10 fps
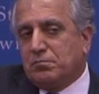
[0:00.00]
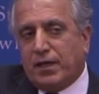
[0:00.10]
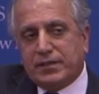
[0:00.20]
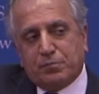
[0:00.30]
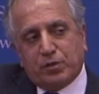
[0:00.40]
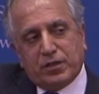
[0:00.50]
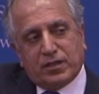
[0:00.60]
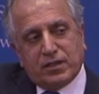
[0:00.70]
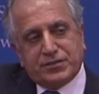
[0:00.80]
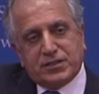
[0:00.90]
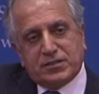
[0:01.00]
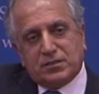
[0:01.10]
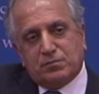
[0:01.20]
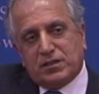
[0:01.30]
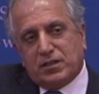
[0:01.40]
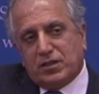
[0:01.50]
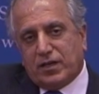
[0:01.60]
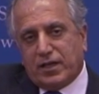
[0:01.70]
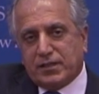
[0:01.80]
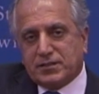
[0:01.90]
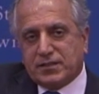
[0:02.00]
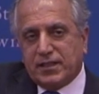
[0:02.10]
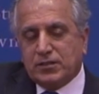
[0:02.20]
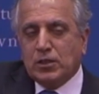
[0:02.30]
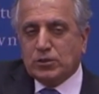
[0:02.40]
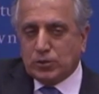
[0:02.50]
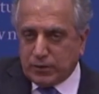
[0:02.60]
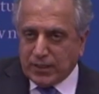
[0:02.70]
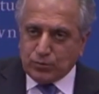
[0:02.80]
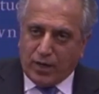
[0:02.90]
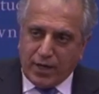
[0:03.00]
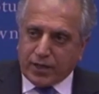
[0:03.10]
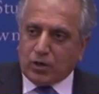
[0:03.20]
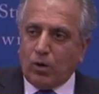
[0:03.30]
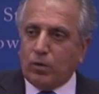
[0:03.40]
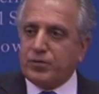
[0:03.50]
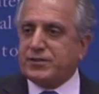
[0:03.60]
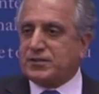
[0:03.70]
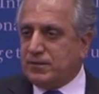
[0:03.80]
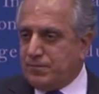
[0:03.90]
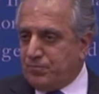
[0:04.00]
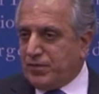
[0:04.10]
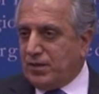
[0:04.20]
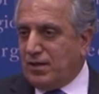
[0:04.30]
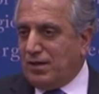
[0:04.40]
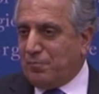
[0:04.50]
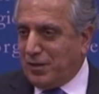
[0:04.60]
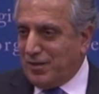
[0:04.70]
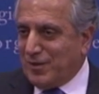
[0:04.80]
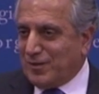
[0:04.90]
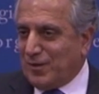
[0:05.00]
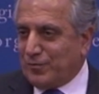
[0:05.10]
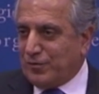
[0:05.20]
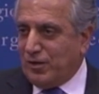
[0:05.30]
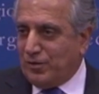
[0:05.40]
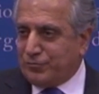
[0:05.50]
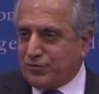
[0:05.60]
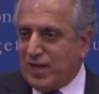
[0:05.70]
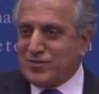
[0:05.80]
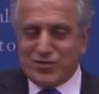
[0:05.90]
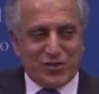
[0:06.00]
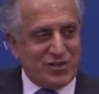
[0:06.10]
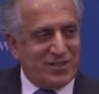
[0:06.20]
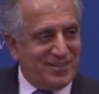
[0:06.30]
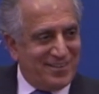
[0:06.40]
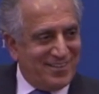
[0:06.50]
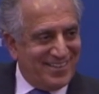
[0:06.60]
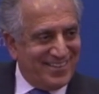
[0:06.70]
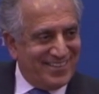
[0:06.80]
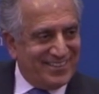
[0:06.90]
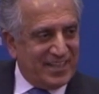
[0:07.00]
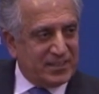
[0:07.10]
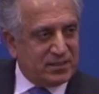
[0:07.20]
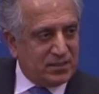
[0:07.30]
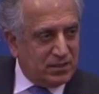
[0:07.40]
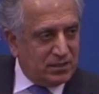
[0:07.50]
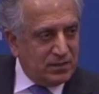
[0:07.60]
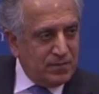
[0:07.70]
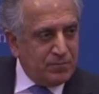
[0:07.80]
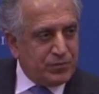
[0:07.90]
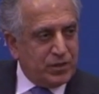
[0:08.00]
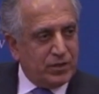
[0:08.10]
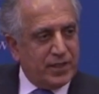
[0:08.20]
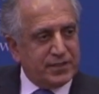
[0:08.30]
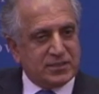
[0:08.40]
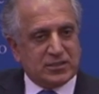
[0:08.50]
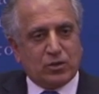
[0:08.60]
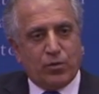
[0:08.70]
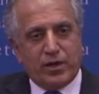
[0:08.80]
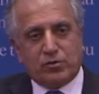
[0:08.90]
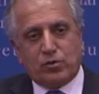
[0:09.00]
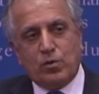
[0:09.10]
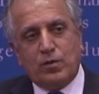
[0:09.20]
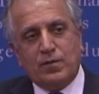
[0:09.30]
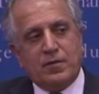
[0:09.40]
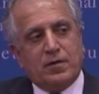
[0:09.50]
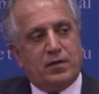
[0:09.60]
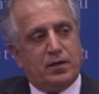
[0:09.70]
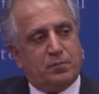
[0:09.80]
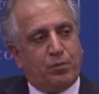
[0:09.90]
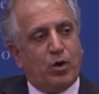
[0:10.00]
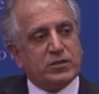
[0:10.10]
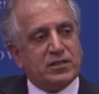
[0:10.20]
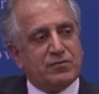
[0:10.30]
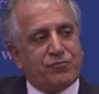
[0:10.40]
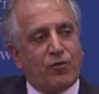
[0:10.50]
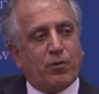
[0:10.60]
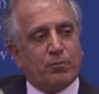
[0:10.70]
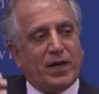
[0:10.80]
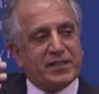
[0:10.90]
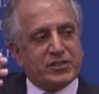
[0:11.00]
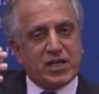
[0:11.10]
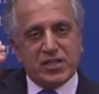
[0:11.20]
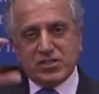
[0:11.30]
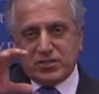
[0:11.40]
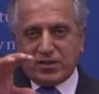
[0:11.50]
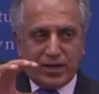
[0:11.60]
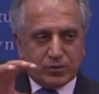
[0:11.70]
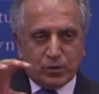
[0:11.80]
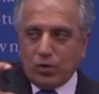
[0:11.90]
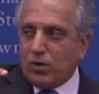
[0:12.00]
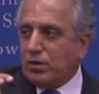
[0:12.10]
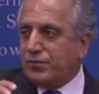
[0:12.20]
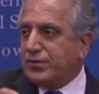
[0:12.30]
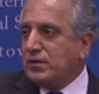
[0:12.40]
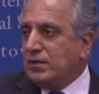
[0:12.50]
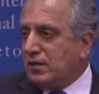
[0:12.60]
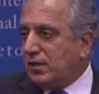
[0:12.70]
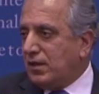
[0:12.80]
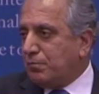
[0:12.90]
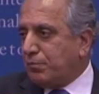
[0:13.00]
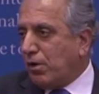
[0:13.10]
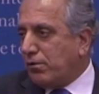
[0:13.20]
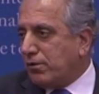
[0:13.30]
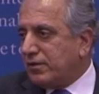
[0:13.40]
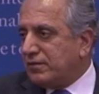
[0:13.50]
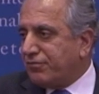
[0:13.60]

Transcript: by the political system in the United States. So that's why I call this a period of transition that the United States is going through, in part informed by the changes around the world, in part